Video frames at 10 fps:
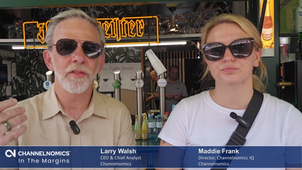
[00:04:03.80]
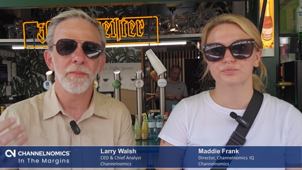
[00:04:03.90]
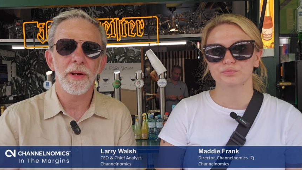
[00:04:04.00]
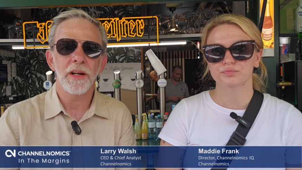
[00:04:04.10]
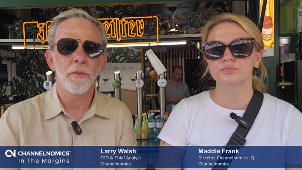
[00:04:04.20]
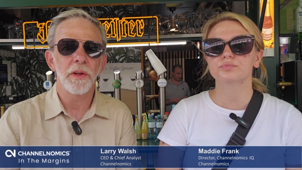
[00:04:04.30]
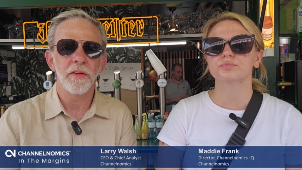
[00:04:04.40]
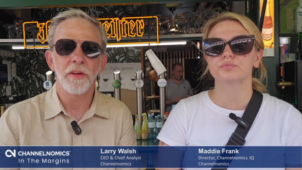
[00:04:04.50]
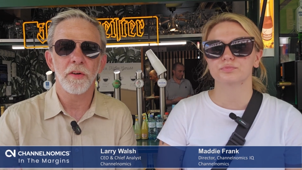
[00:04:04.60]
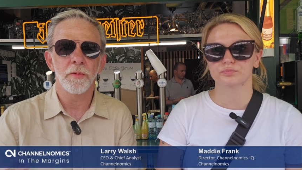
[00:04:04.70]
Speaker 1: doesn't matter
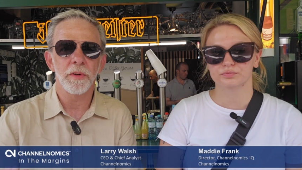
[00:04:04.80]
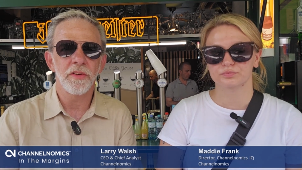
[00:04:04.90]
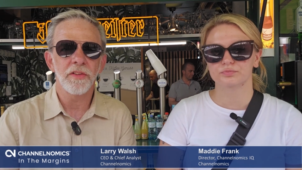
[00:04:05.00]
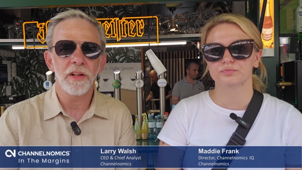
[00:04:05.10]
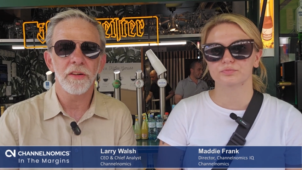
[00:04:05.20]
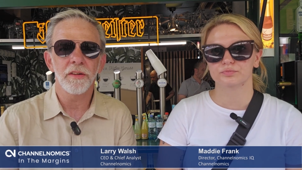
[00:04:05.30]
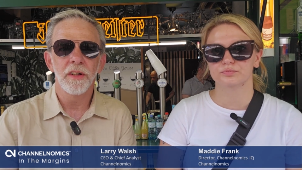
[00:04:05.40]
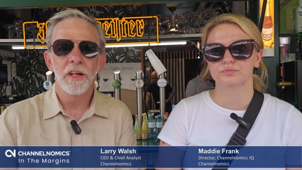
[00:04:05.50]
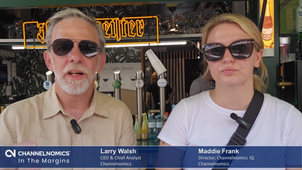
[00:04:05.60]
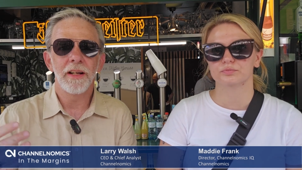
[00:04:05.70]
whether they're a reseller,
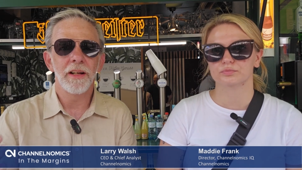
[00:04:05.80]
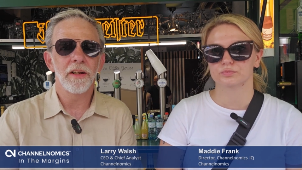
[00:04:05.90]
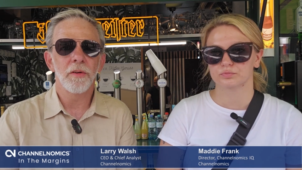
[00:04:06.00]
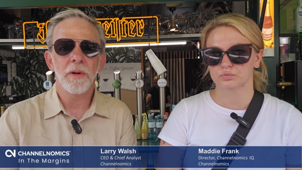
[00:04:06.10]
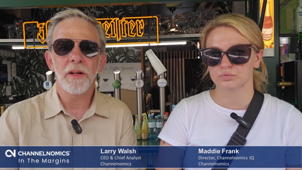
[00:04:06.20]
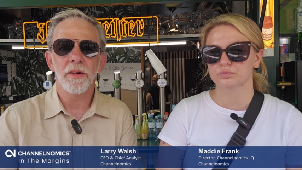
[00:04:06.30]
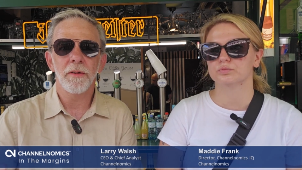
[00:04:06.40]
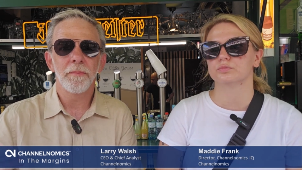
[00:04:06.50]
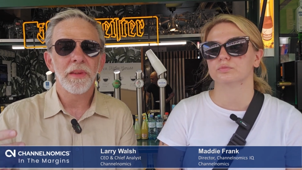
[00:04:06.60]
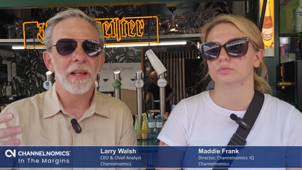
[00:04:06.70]
an
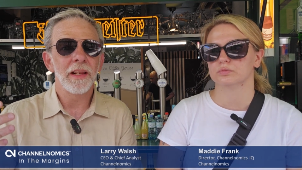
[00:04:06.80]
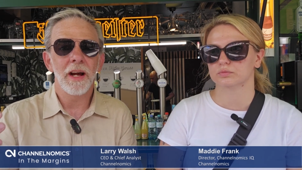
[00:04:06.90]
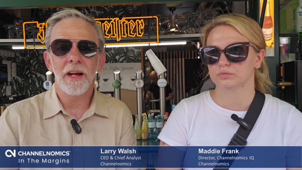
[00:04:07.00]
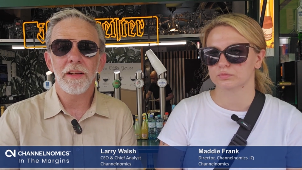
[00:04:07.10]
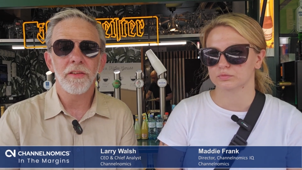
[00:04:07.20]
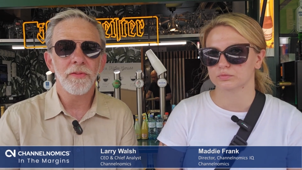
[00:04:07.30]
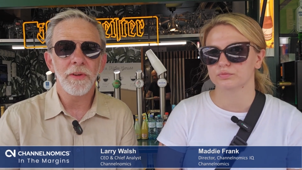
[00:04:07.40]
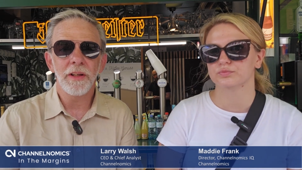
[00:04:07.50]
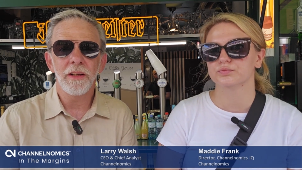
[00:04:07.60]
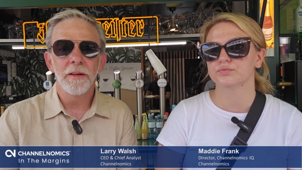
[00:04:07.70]
integrator, an
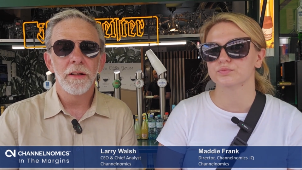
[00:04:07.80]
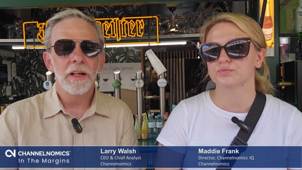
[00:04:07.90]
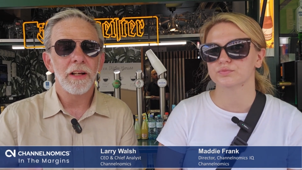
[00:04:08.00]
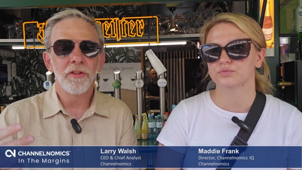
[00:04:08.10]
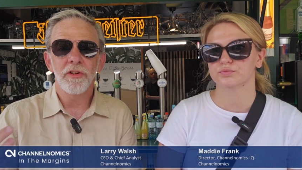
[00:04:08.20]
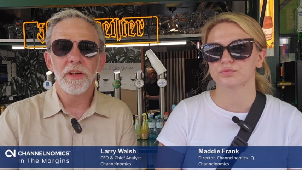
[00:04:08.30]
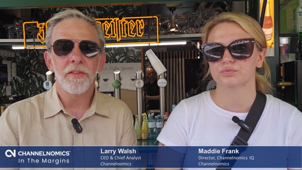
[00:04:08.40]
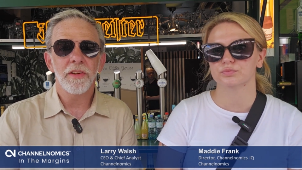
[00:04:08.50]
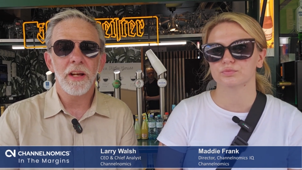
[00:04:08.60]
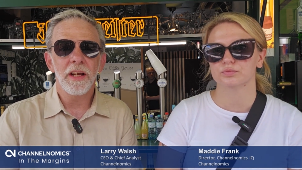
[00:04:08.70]
ISV, a
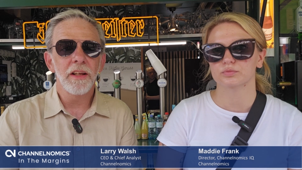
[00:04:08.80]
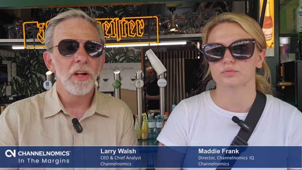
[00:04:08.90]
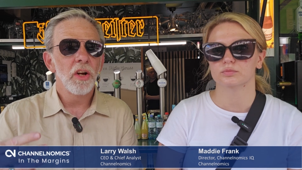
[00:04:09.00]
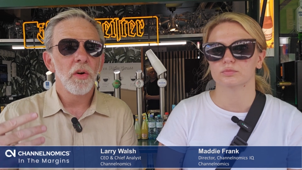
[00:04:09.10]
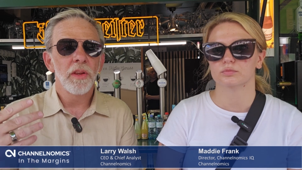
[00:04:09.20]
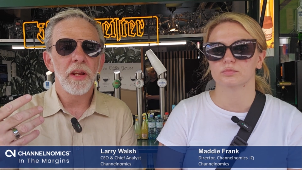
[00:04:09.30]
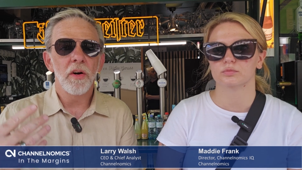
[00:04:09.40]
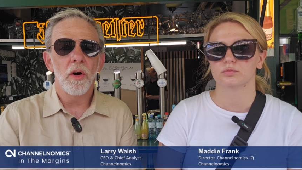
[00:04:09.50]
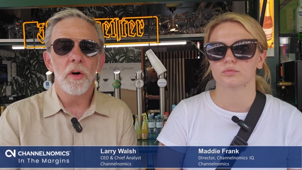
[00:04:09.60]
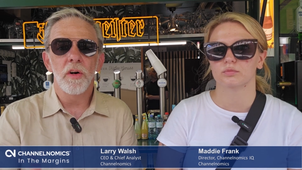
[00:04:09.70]
GSI, they
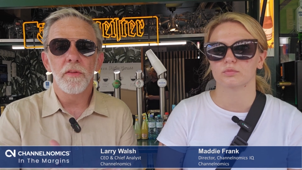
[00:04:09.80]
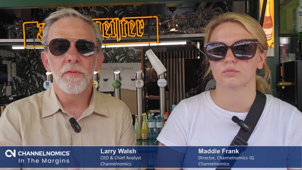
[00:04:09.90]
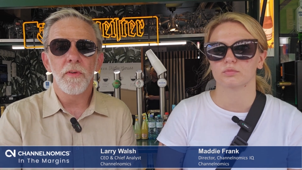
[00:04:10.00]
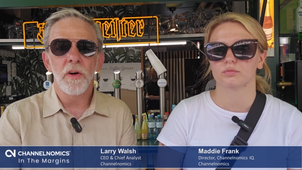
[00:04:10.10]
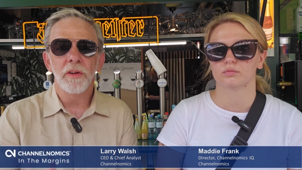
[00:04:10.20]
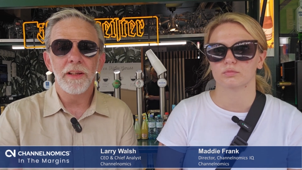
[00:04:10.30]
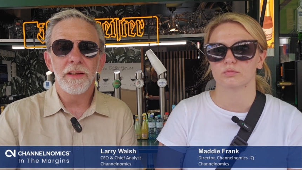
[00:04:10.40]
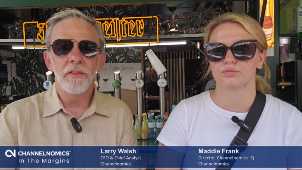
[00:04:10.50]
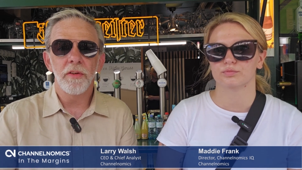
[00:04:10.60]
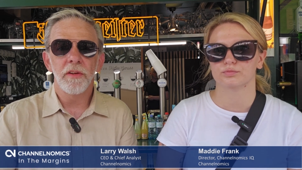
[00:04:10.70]
all fall
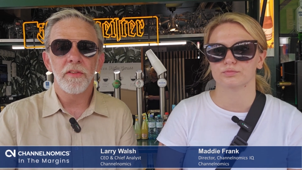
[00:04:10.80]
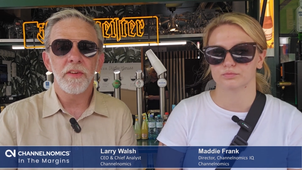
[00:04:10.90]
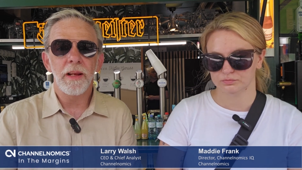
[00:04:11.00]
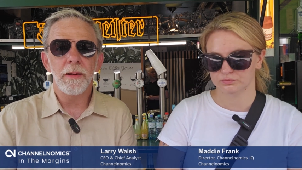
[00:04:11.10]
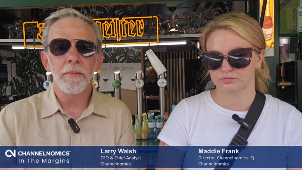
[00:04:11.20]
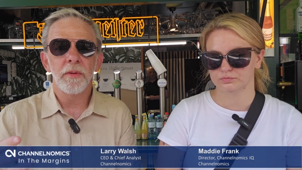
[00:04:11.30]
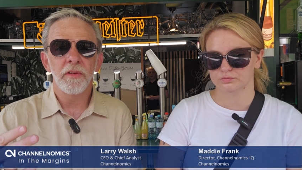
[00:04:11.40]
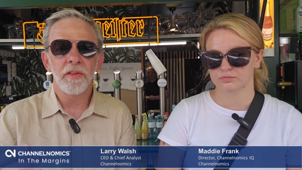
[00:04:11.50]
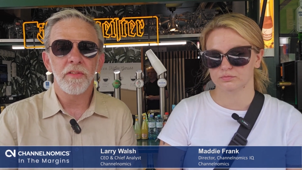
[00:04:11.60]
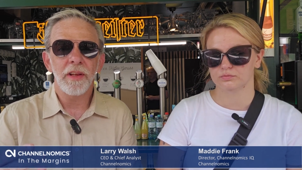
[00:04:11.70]
into the same
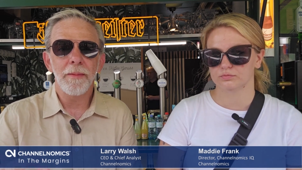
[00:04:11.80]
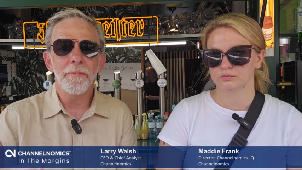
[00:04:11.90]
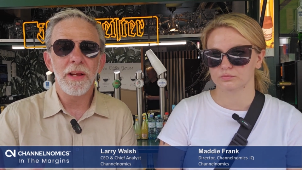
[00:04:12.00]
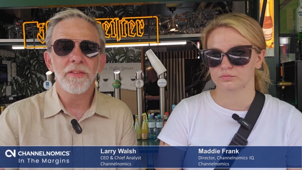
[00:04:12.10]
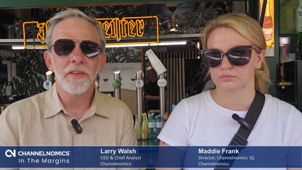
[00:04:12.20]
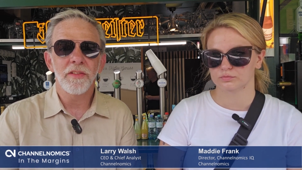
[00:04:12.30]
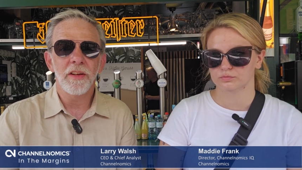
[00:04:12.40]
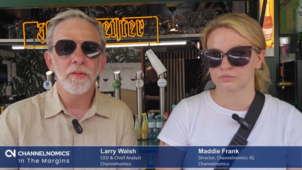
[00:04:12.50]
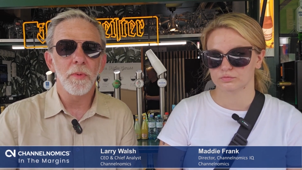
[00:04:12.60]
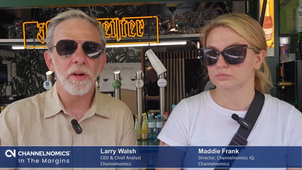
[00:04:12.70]
it's the same basic
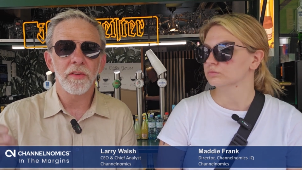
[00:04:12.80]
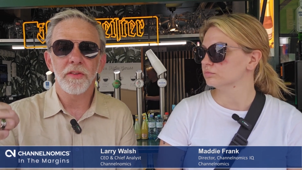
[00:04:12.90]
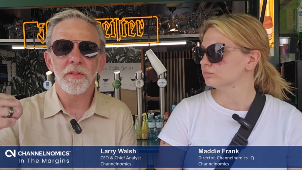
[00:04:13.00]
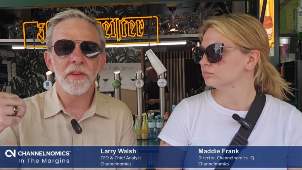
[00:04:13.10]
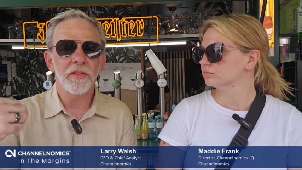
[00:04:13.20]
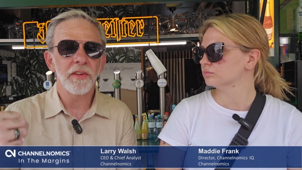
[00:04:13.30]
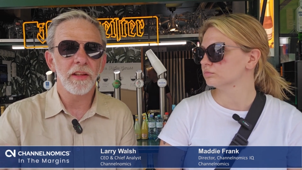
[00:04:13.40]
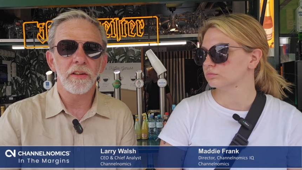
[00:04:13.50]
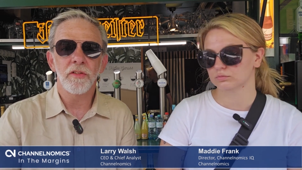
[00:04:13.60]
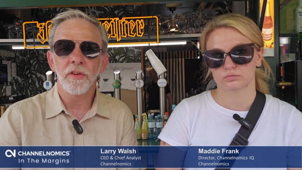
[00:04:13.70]
sales models. They're either
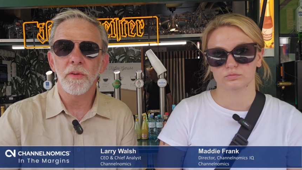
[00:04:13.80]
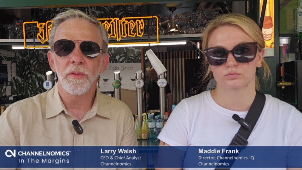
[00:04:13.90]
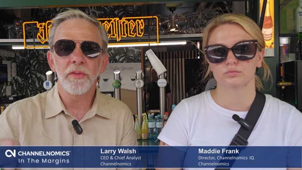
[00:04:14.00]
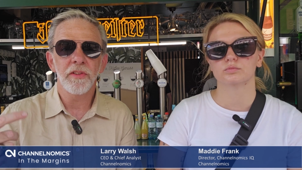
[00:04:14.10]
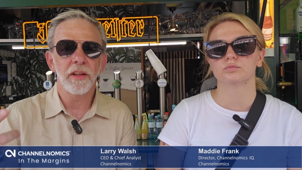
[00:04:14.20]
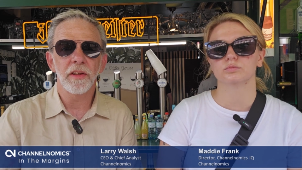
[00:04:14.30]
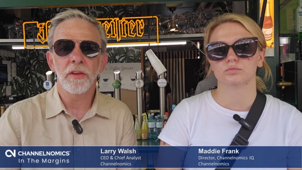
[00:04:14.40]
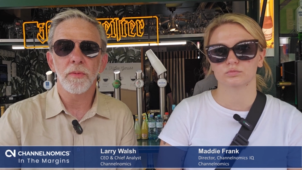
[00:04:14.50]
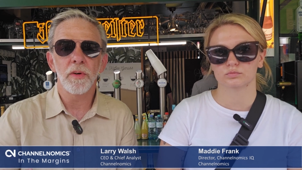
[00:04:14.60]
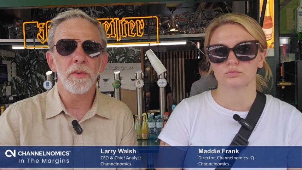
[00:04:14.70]
selling to, selling
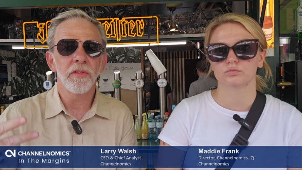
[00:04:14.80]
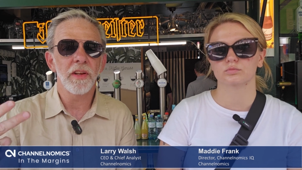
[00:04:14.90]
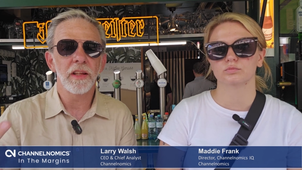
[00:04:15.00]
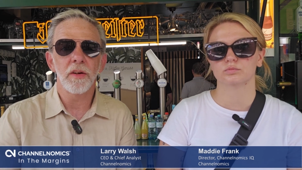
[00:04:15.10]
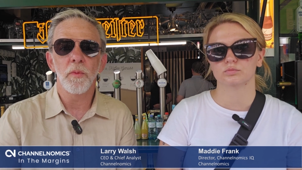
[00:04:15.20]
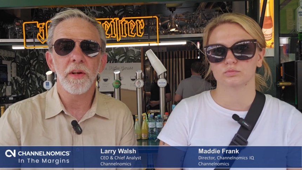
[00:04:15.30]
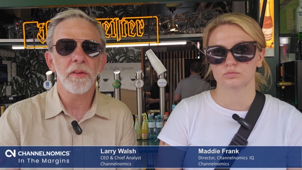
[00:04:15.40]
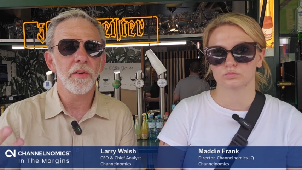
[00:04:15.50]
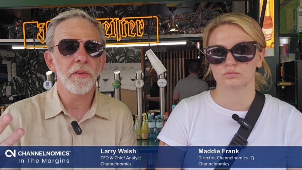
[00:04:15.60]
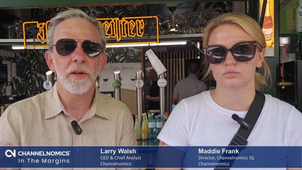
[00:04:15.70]
through, selling with,
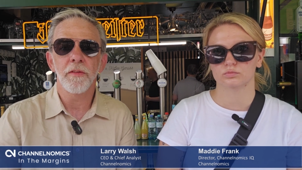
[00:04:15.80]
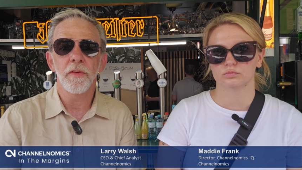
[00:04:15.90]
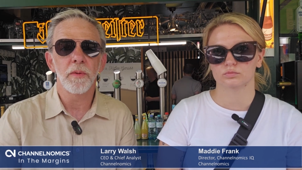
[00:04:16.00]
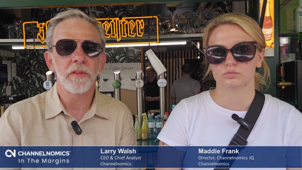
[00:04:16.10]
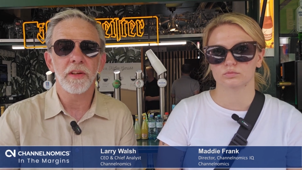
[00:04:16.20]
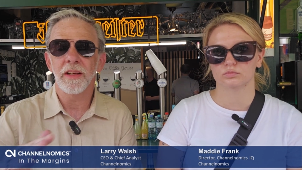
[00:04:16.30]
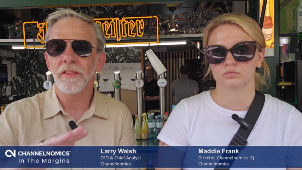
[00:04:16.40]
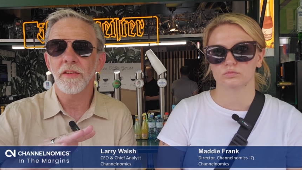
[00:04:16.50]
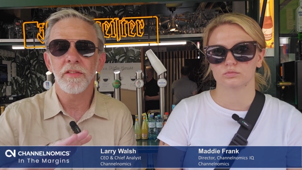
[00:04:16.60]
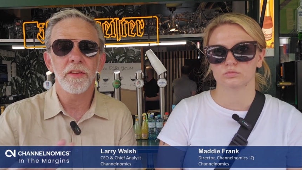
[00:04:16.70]
or they're influencing.
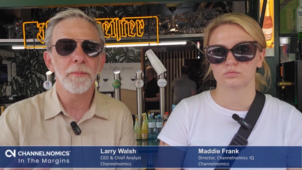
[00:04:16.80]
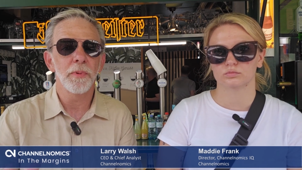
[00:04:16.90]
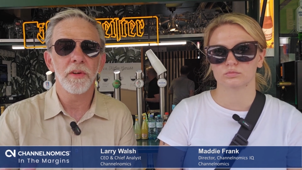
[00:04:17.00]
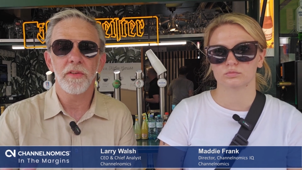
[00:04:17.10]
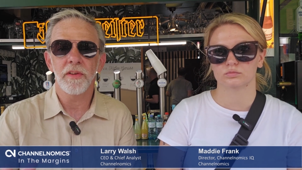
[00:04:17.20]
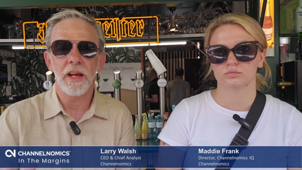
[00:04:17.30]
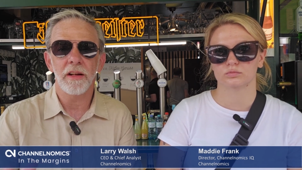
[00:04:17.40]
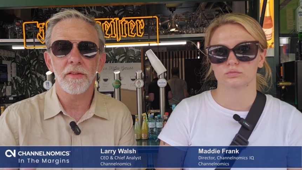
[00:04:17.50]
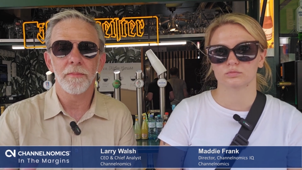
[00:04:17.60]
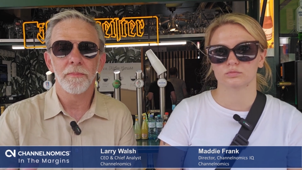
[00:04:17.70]
It's as simple as that.